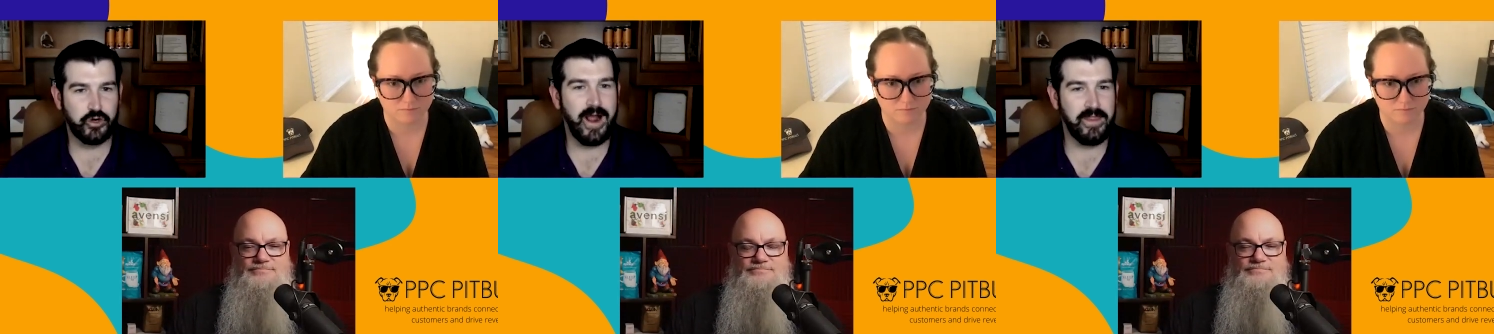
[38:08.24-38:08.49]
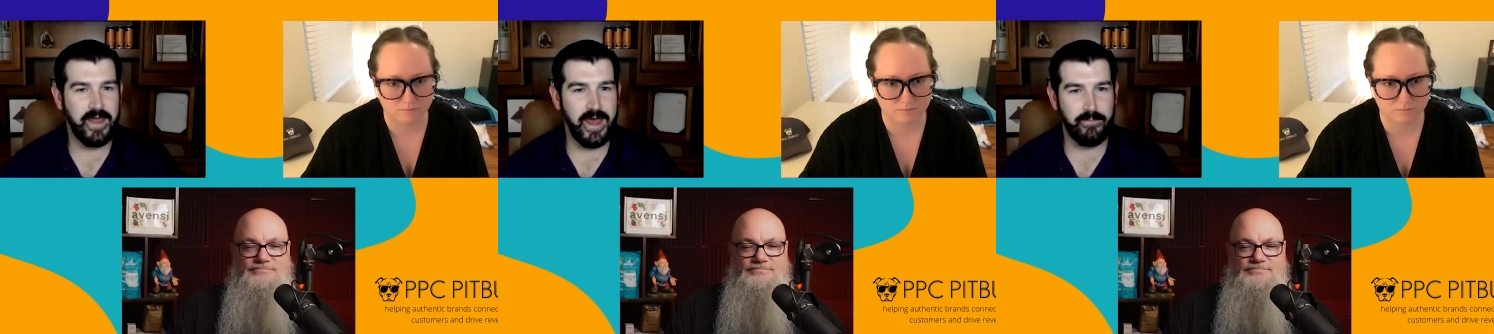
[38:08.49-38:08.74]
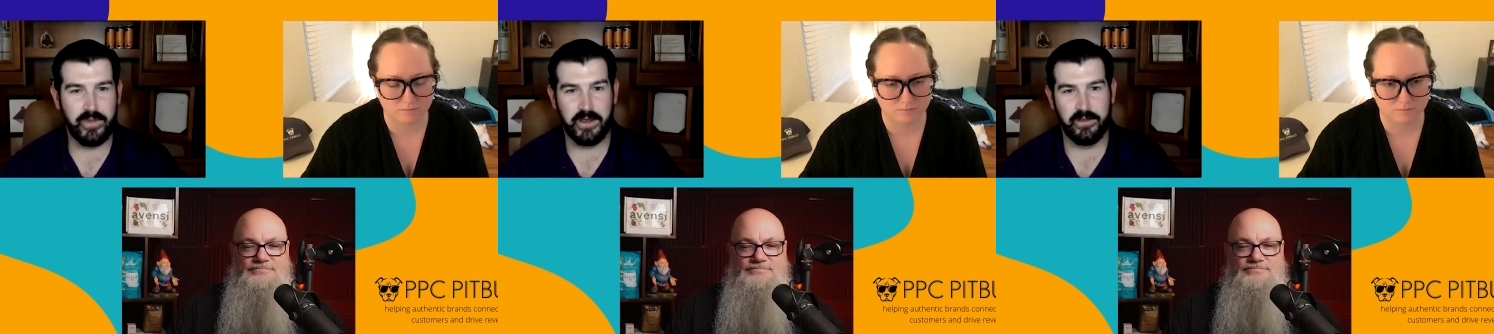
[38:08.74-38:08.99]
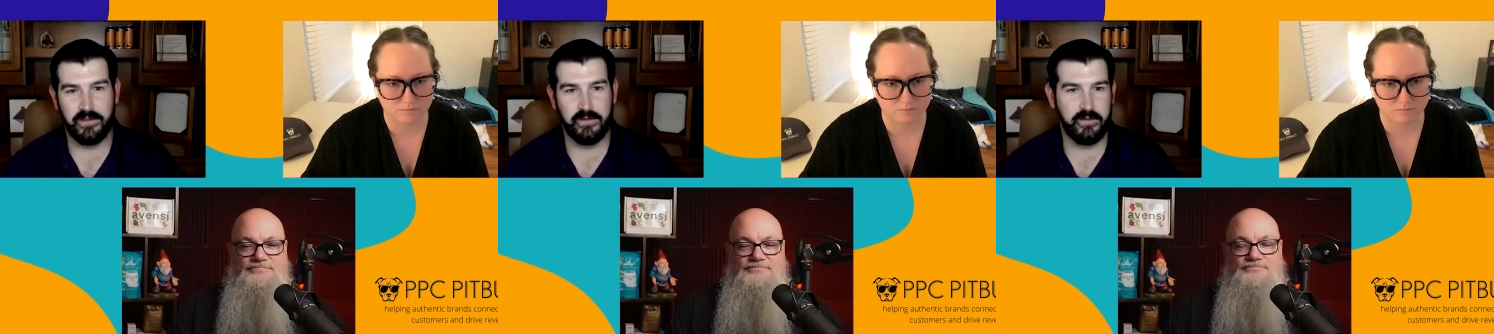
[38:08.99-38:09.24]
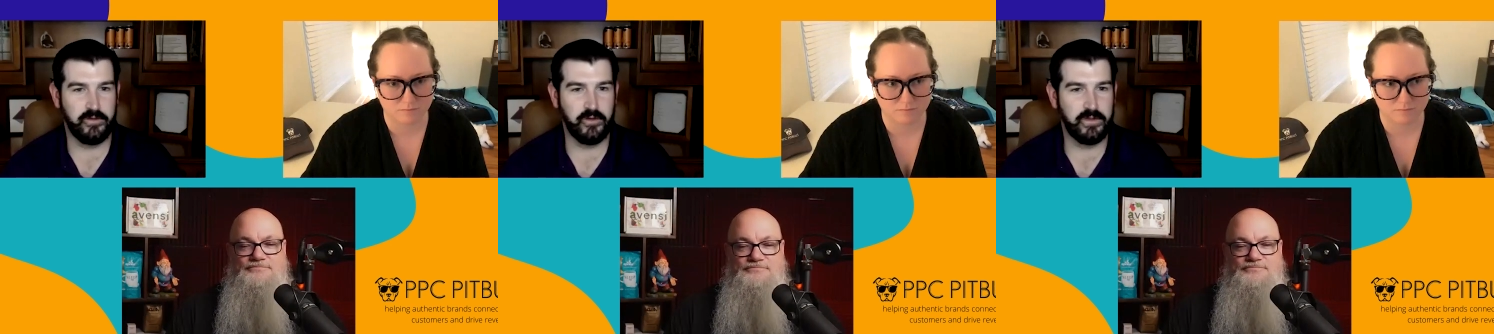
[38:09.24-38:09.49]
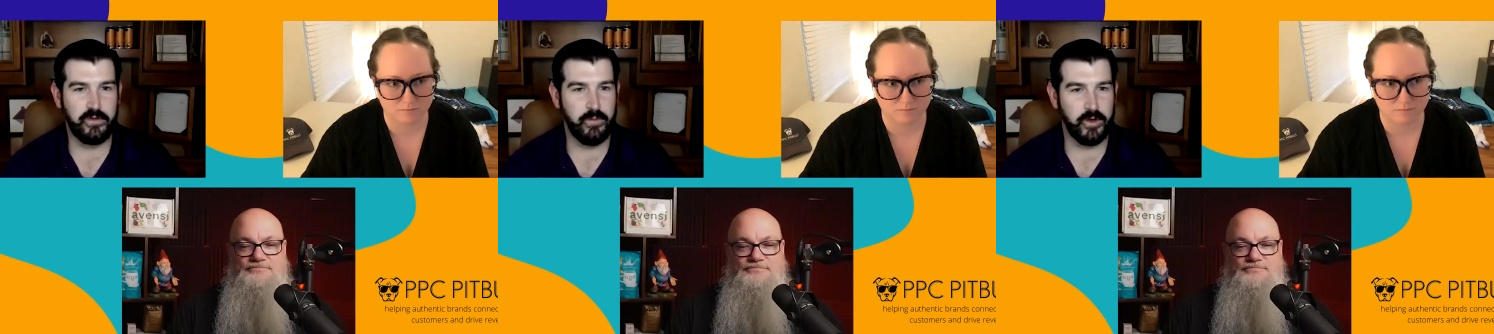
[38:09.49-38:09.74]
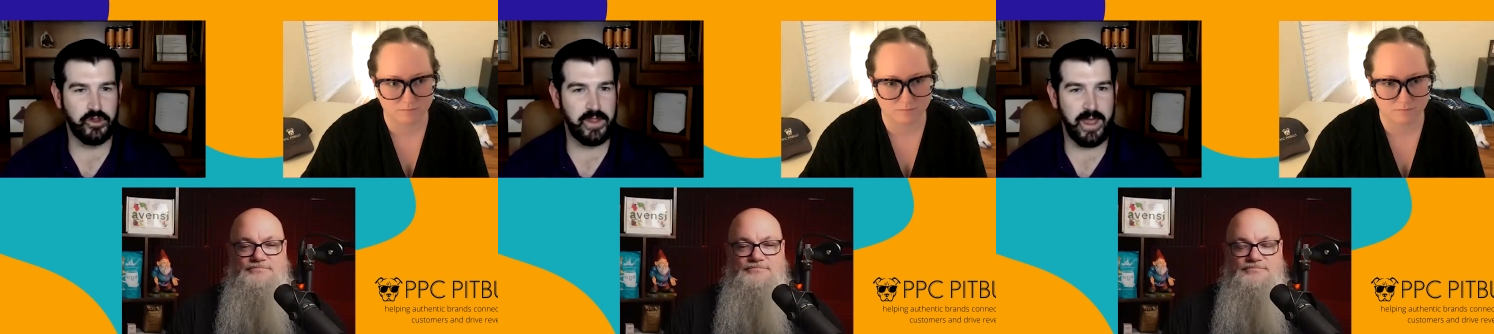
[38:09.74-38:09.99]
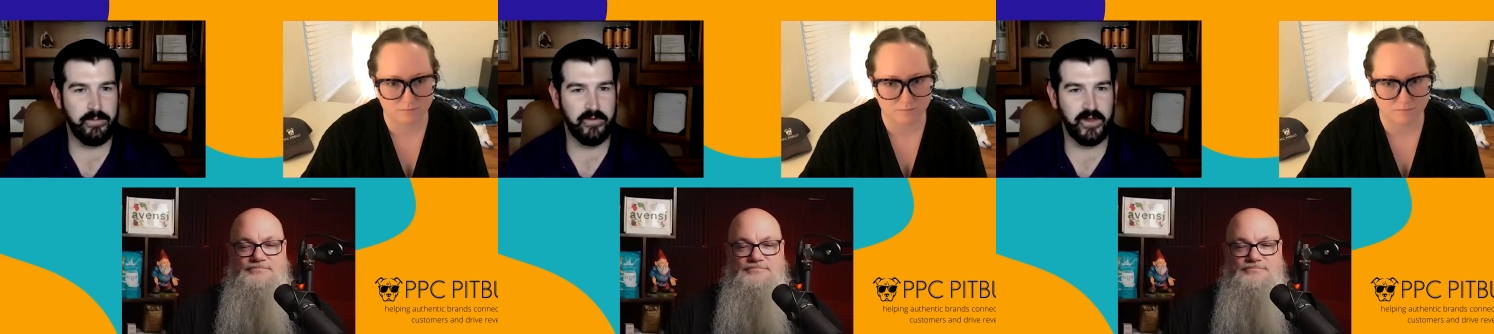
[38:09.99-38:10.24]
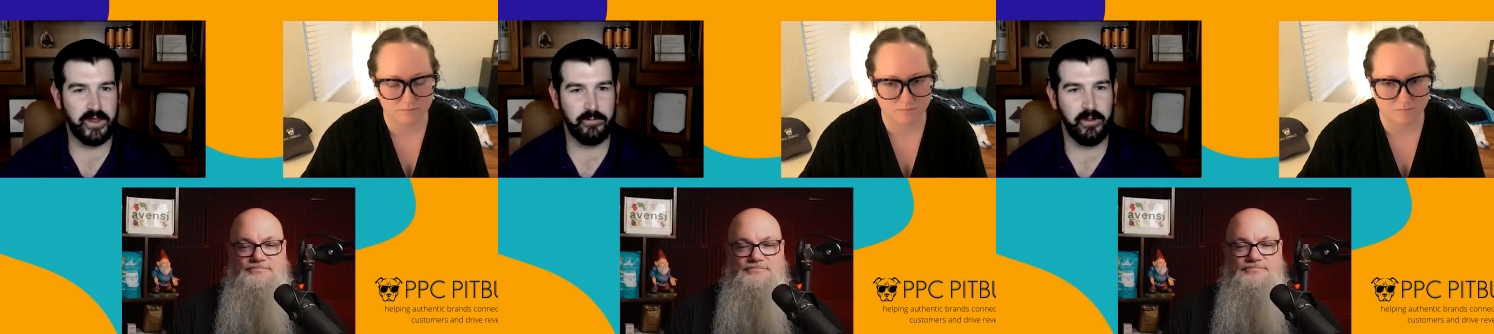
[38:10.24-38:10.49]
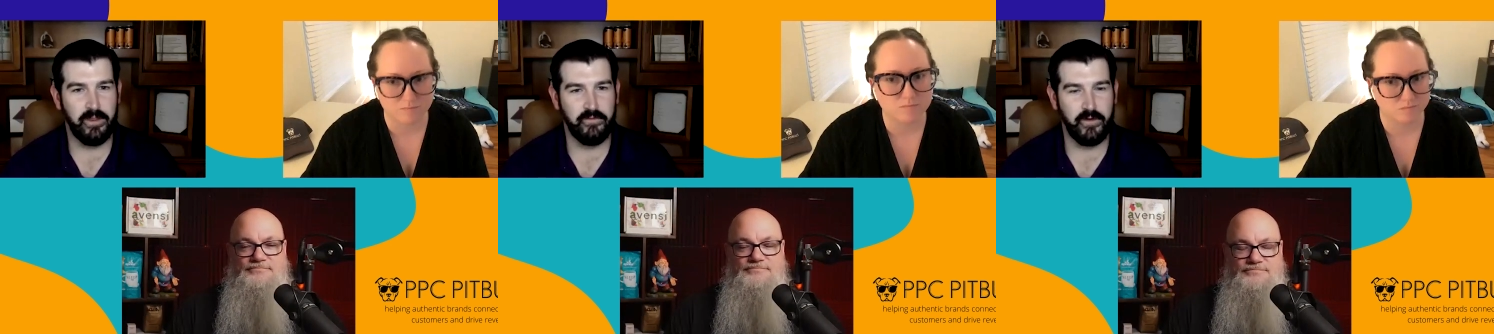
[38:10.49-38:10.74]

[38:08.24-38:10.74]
Speaker 1: try that because it's just too much time investment on the